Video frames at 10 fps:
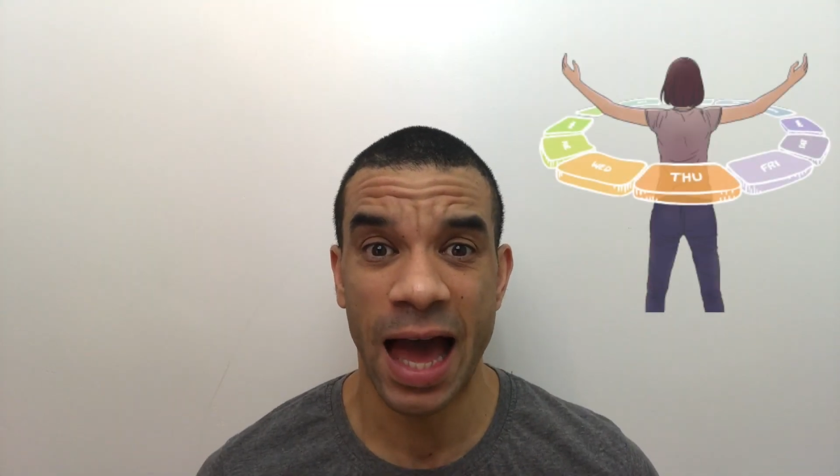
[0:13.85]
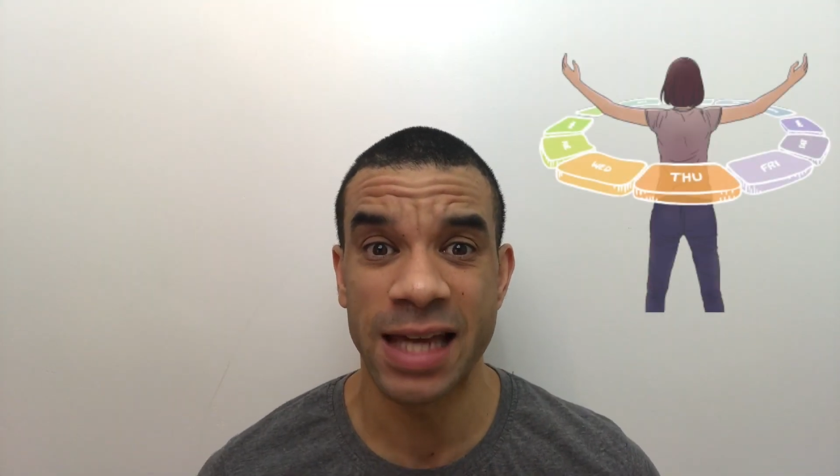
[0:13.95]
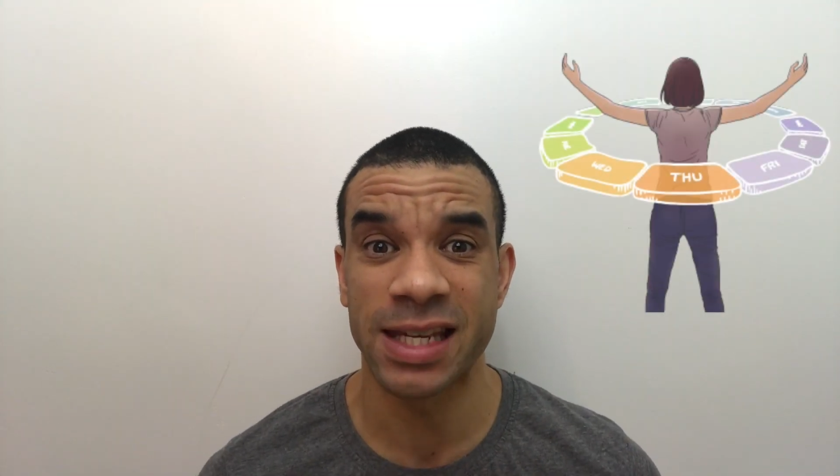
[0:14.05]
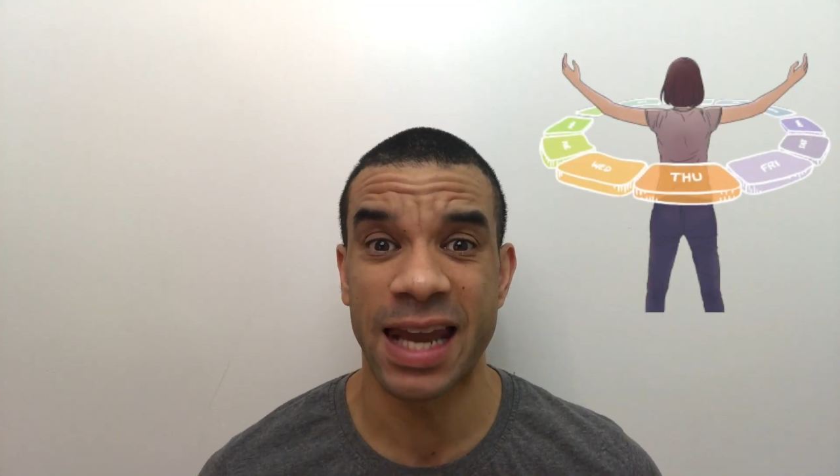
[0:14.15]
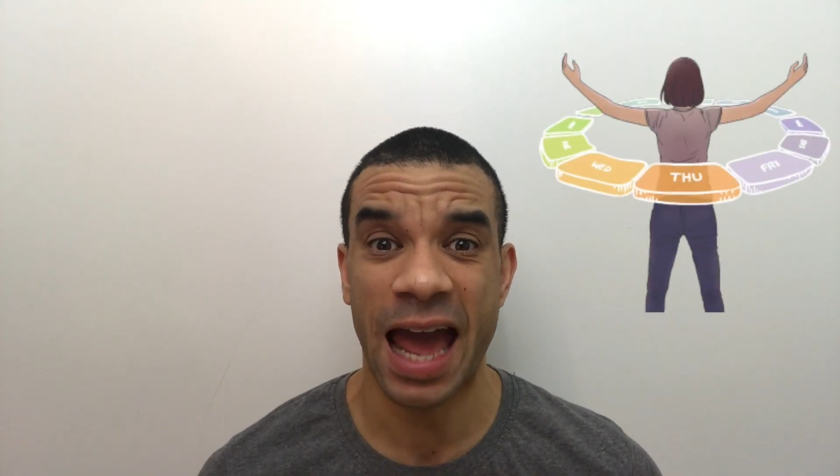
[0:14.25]

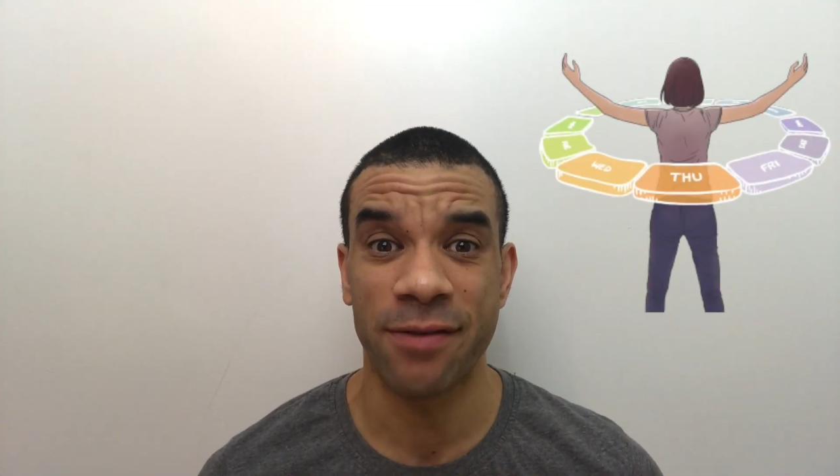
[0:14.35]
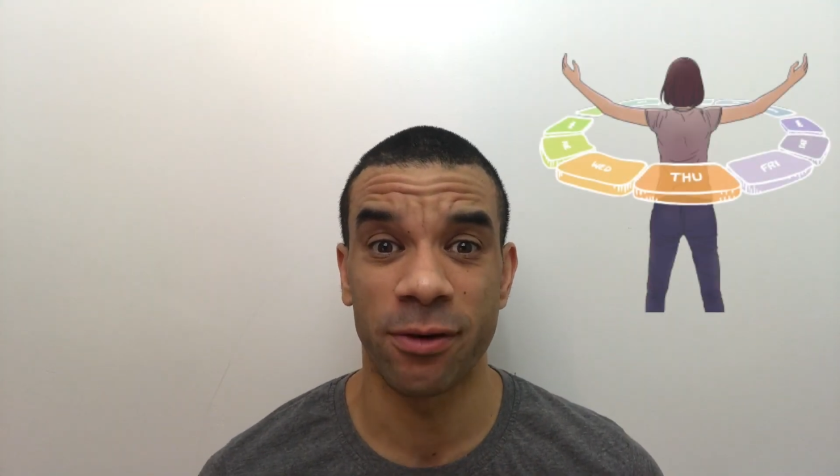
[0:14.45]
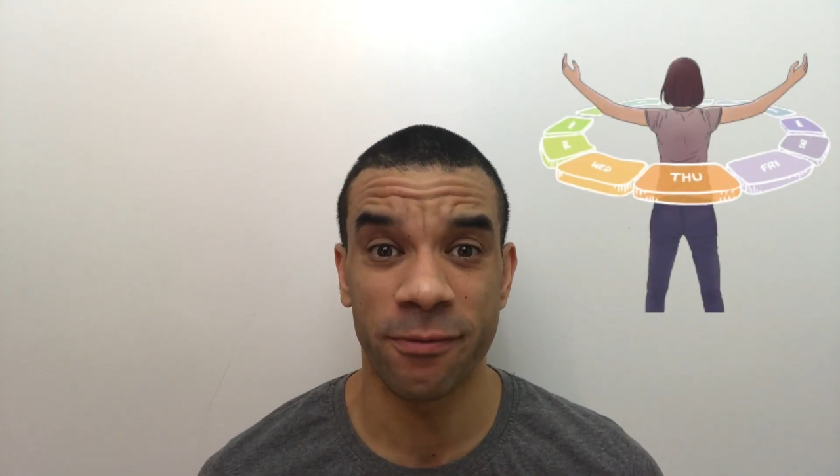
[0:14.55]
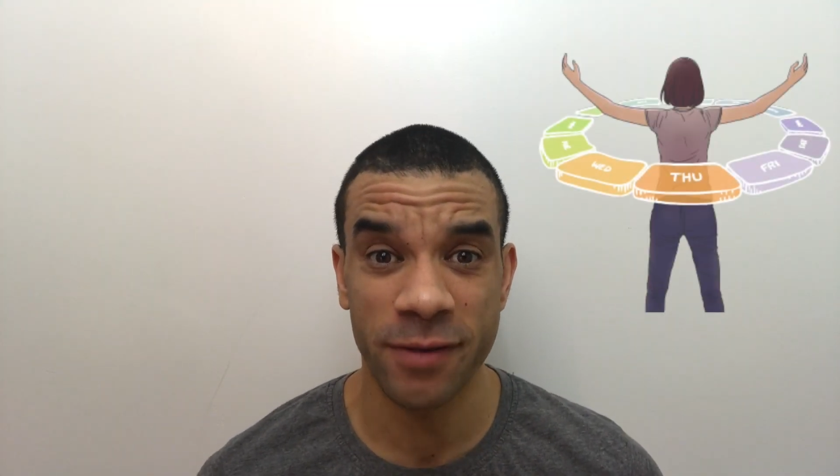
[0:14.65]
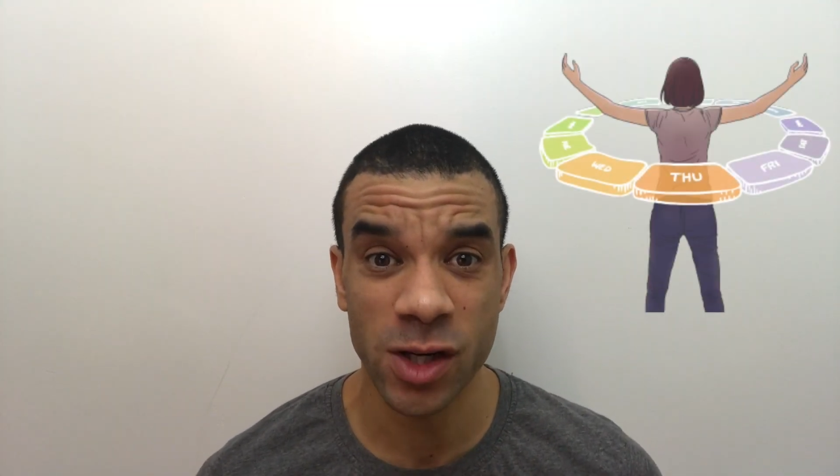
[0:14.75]
as in they have
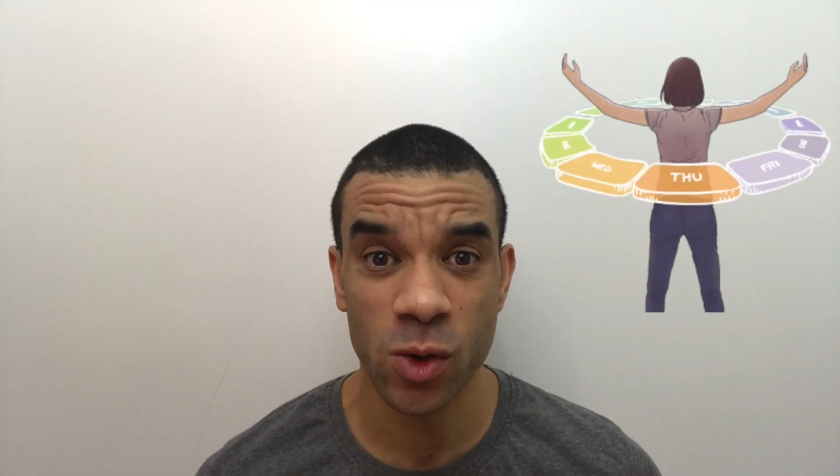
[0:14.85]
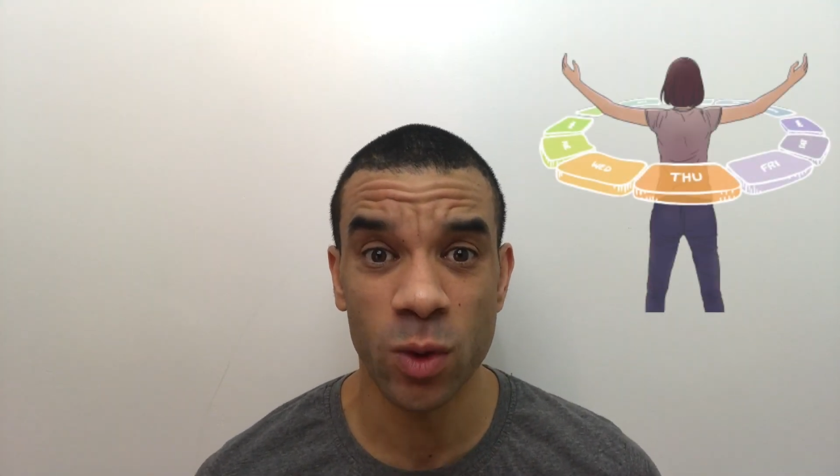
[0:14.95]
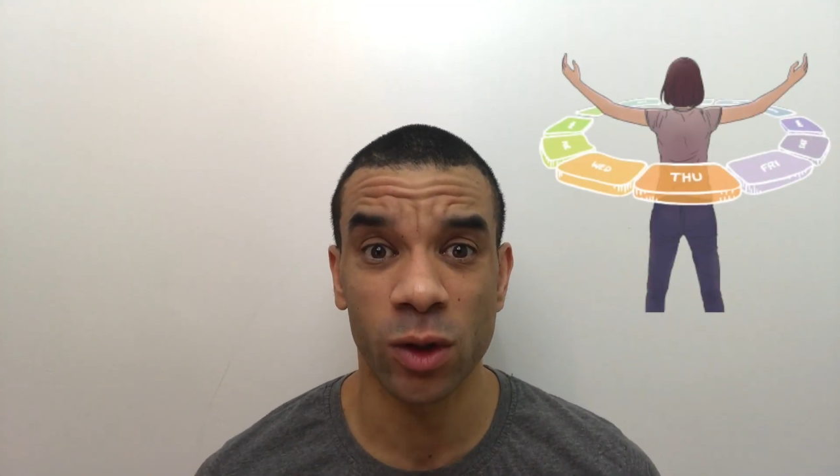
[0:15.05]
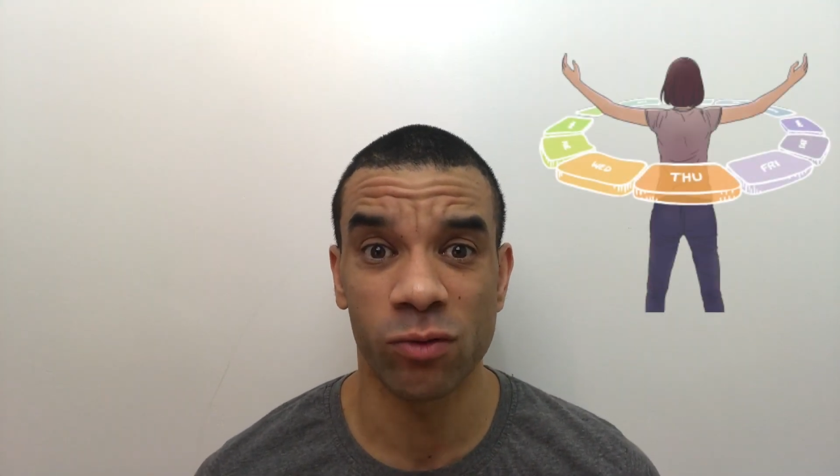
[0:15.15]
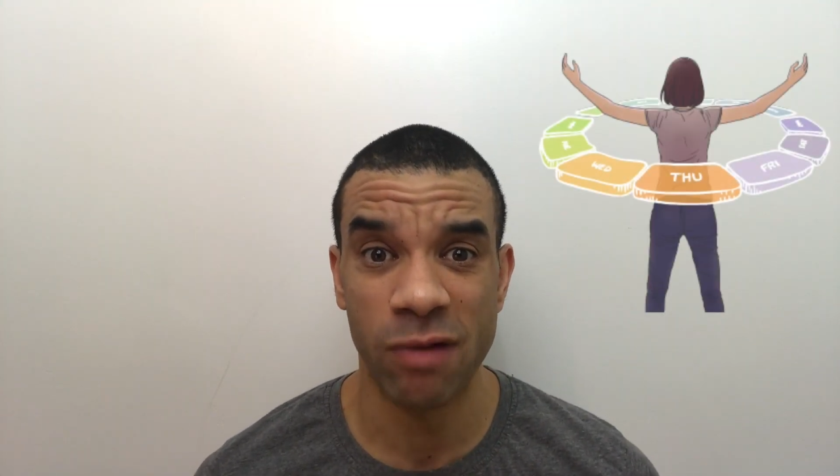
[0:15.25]
a
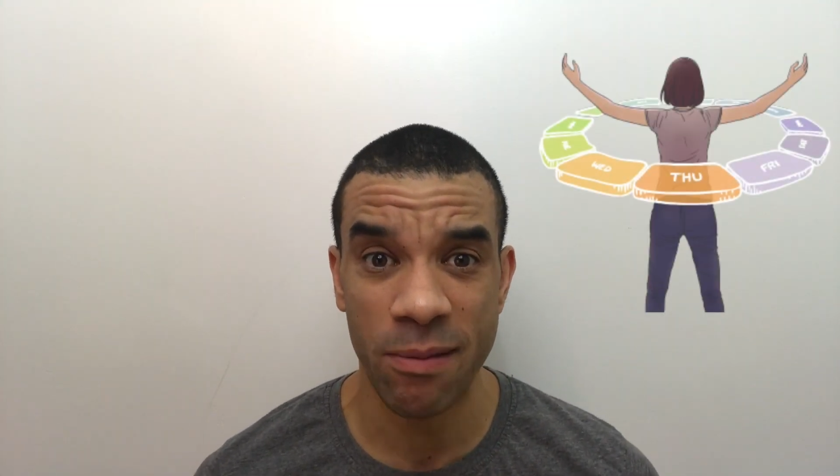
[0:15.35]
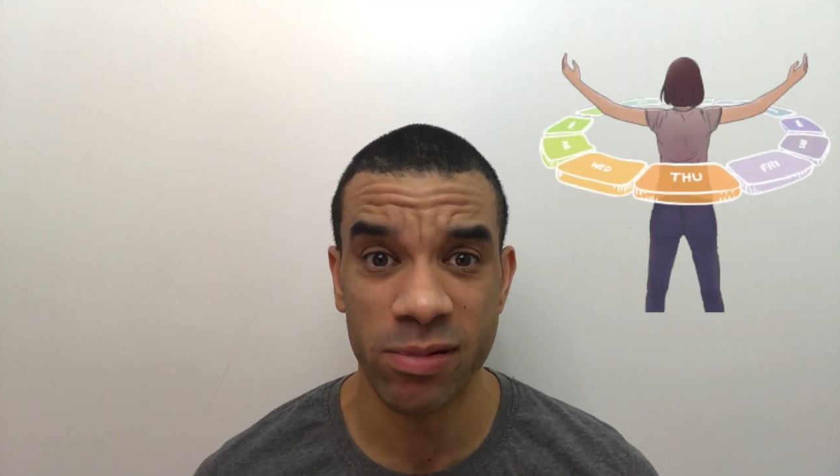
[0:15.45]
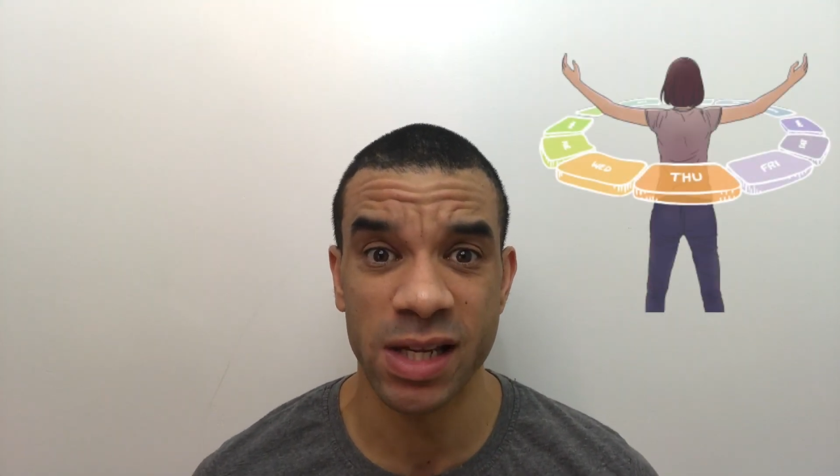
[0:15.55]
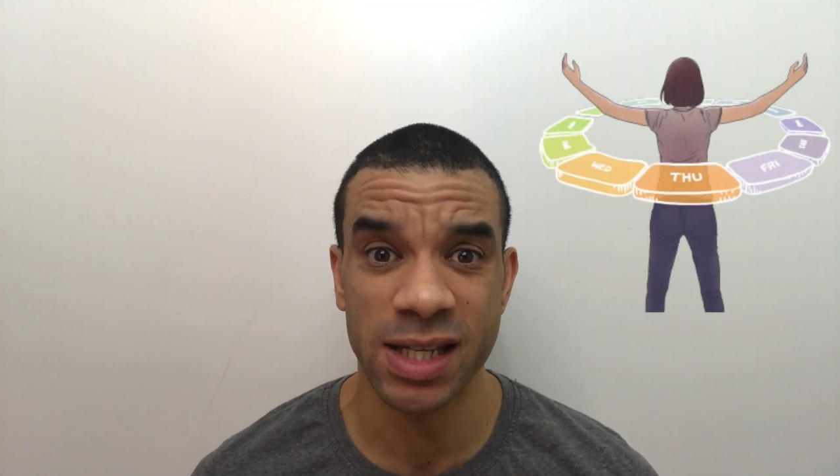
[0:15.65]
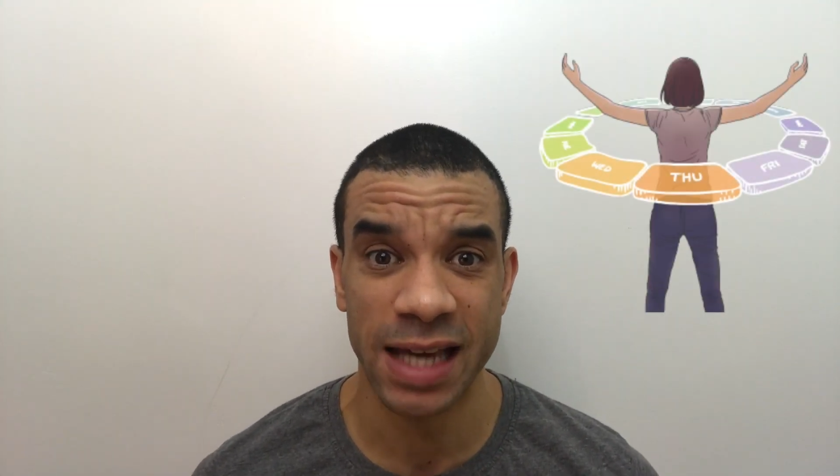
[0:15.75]
visual
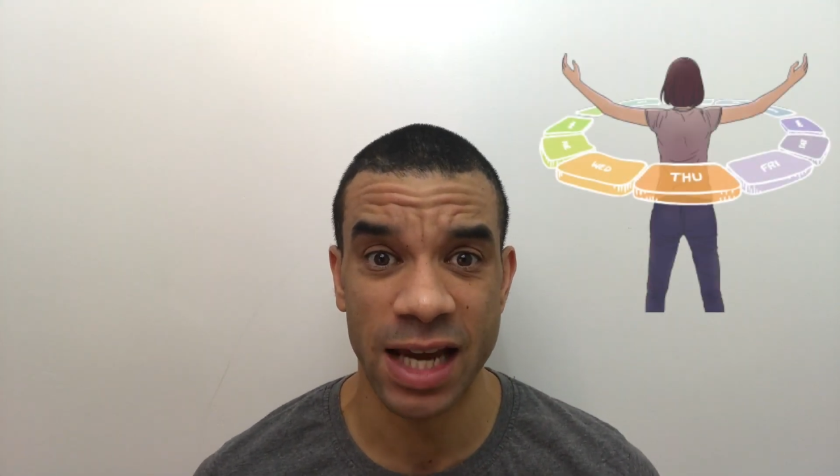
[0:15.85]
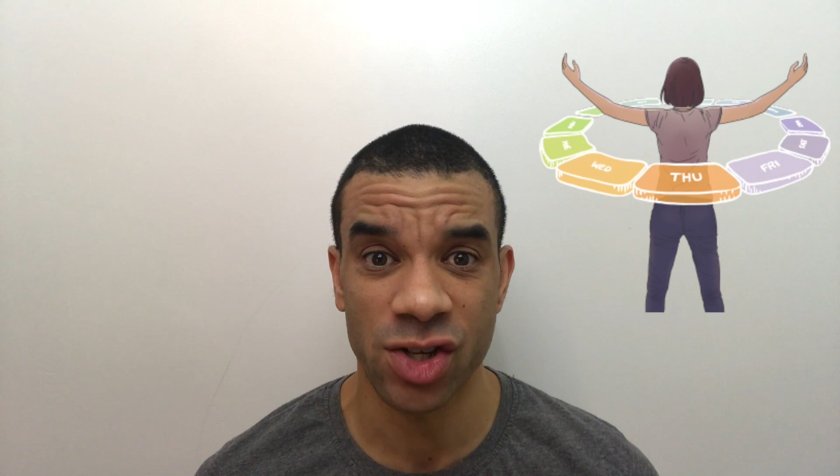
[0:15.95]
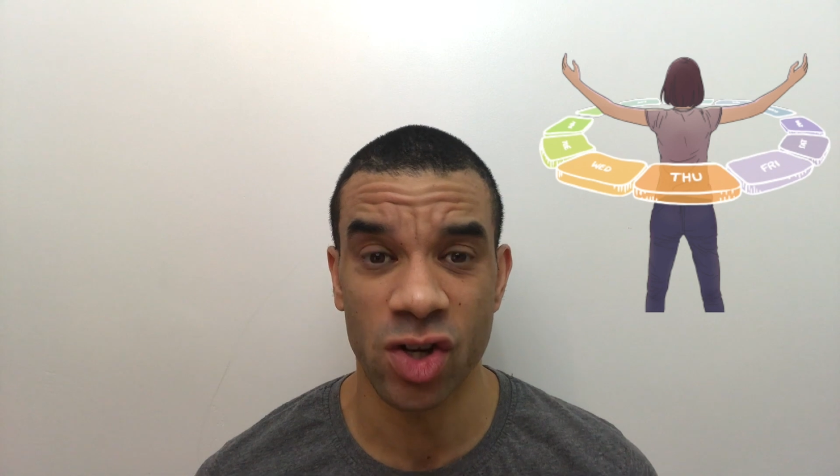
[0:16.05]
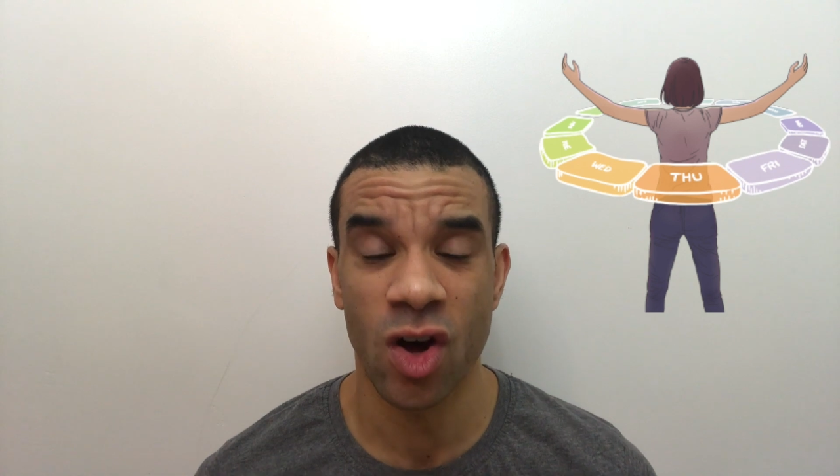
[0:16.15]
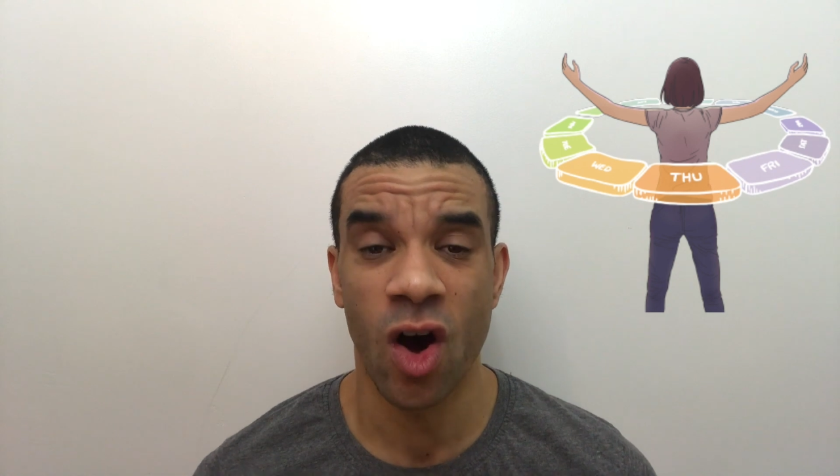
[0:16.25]

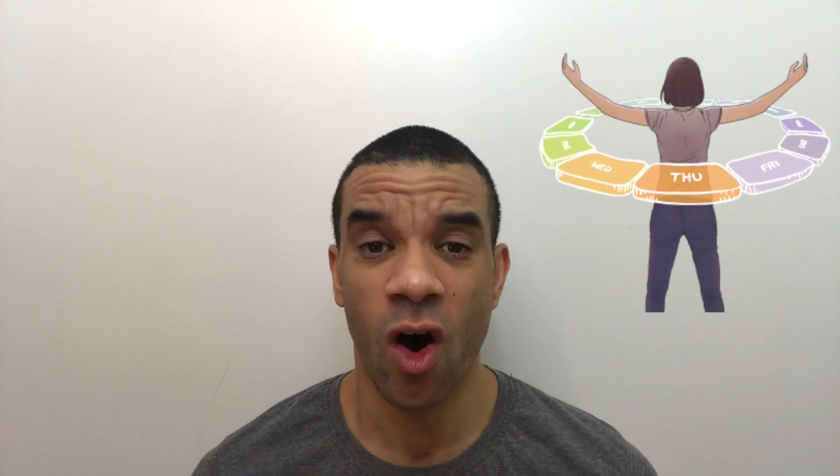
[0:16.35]
representation